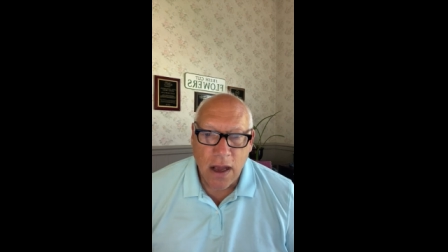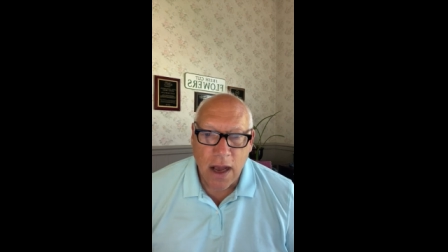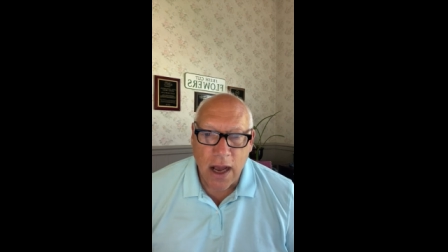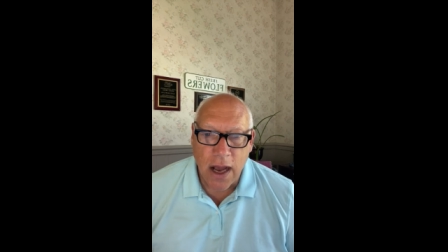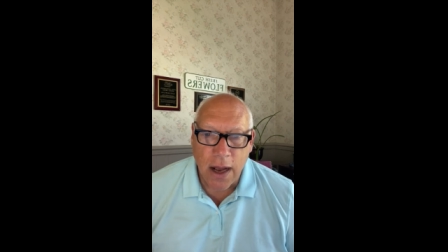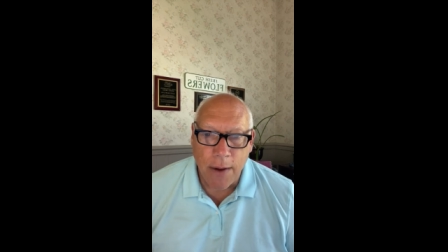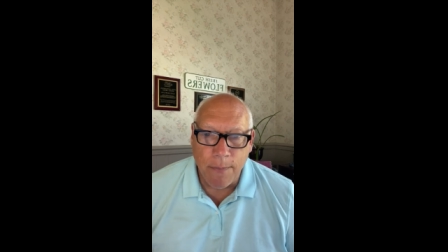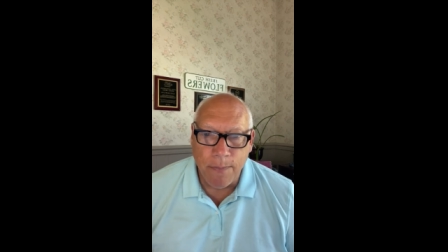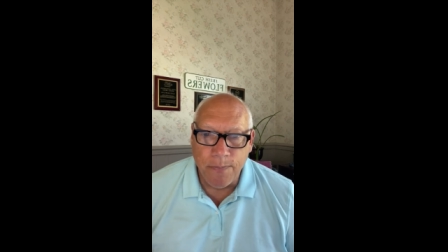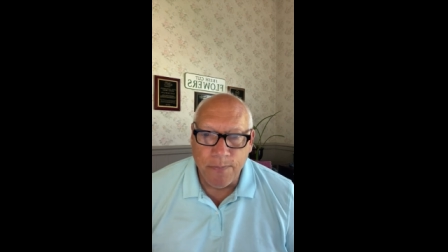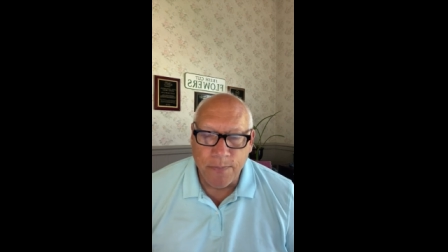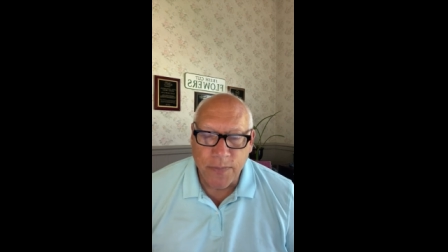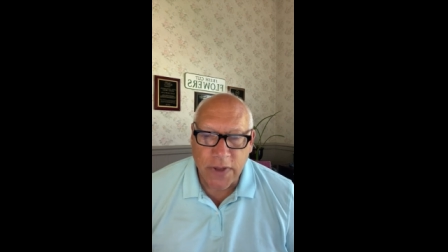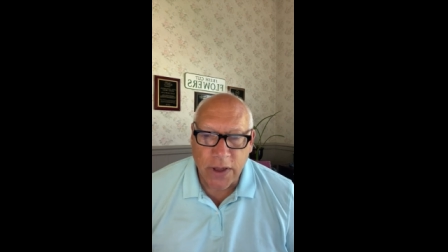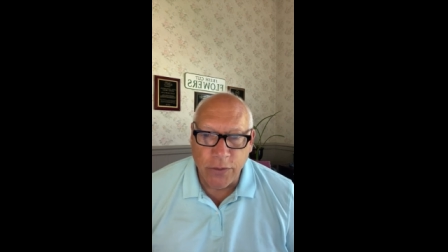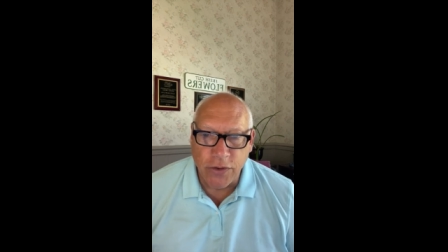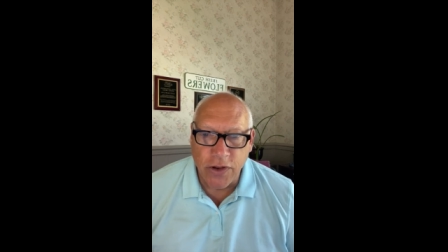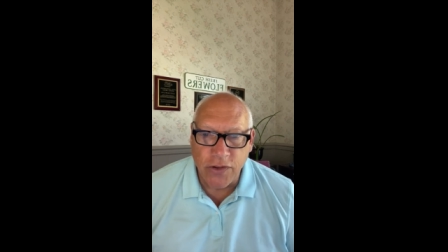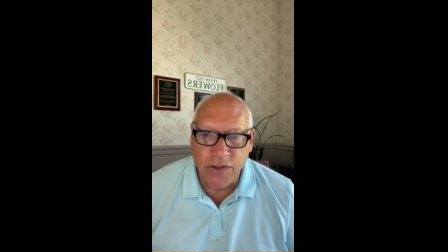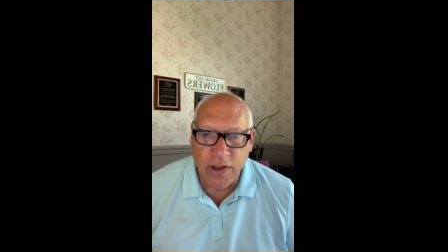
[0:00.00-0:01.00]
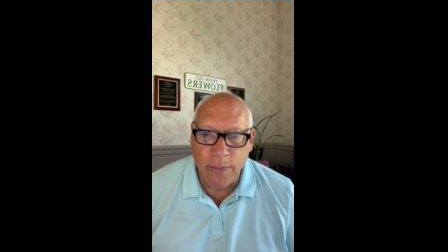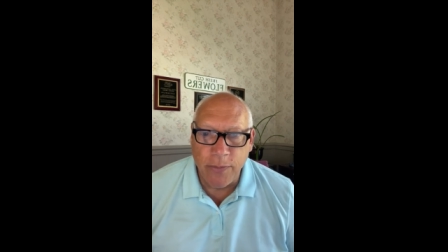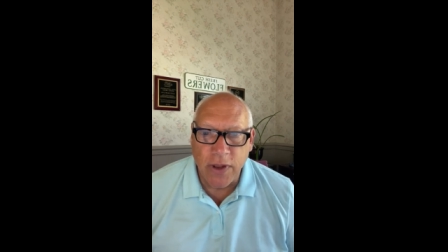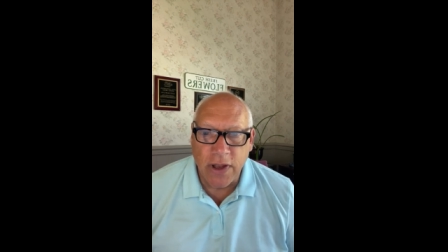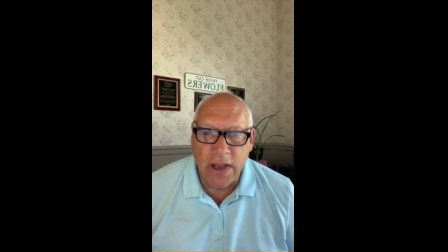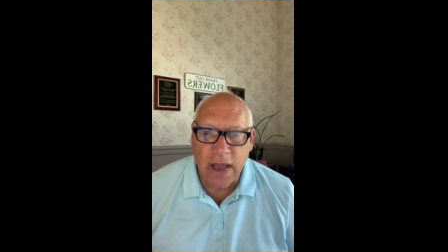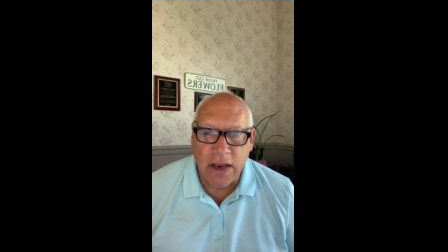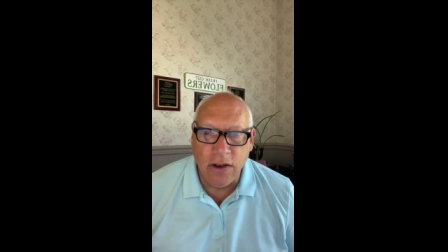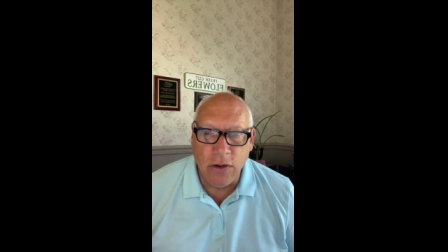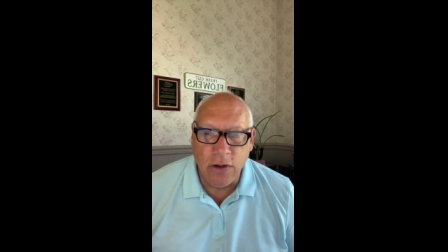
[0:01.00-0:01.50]
Um, it was just
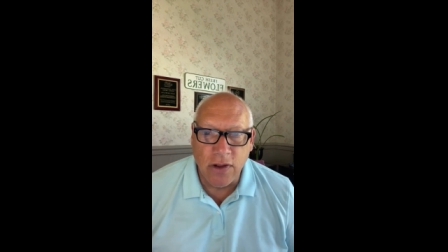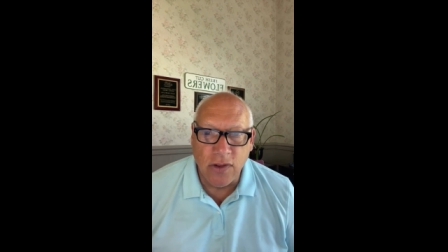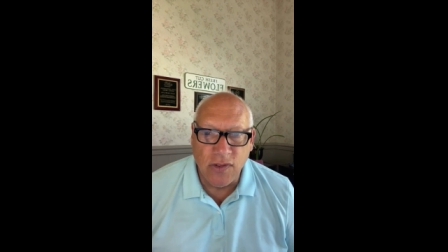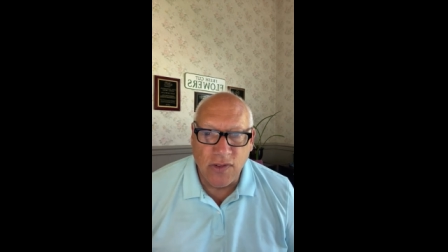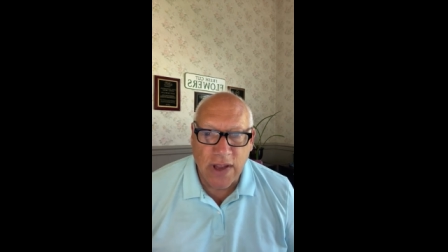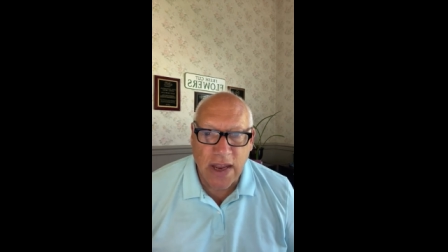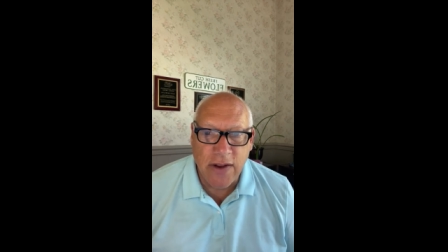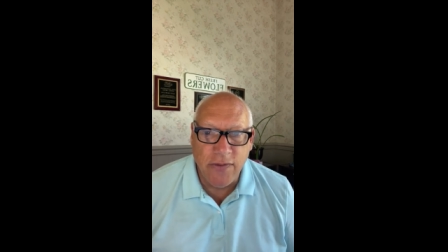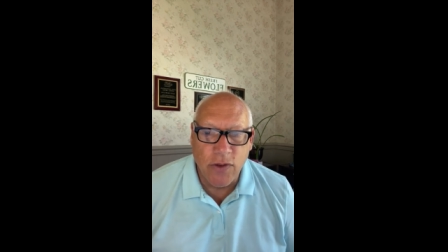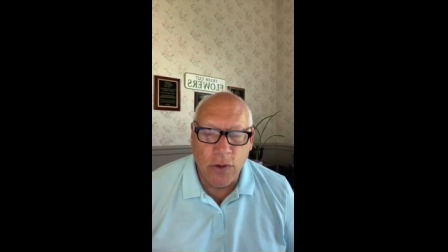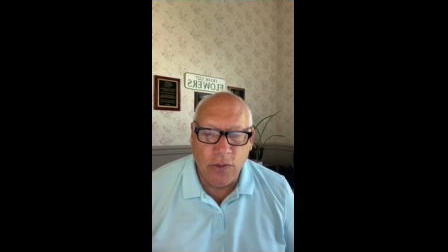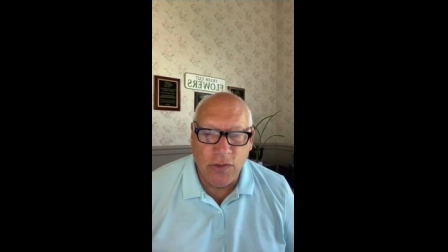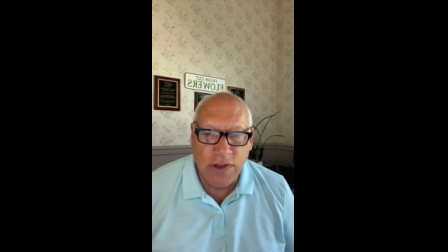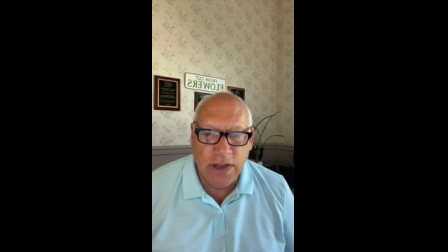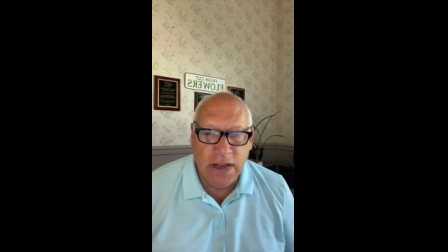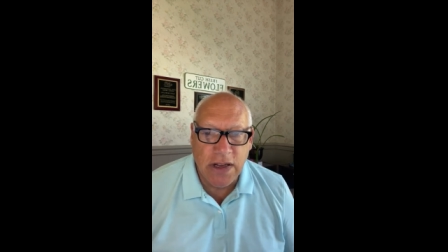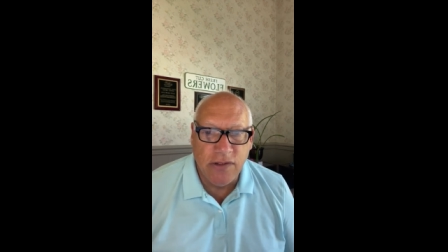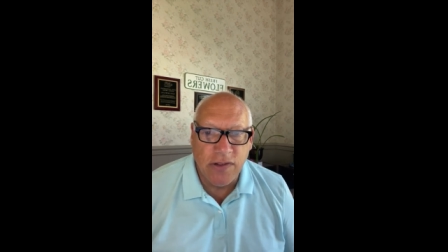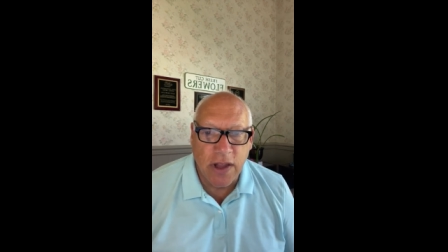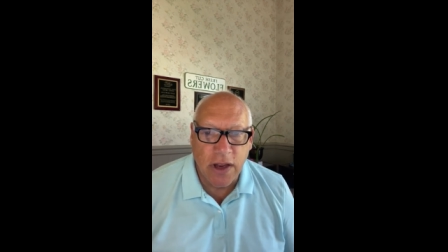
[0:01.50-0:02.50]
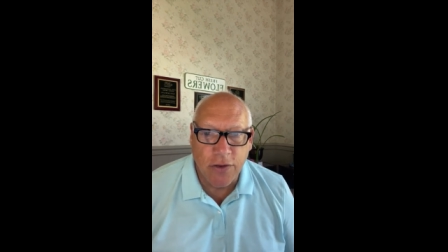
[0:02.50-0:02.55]
something that you can save those seeds.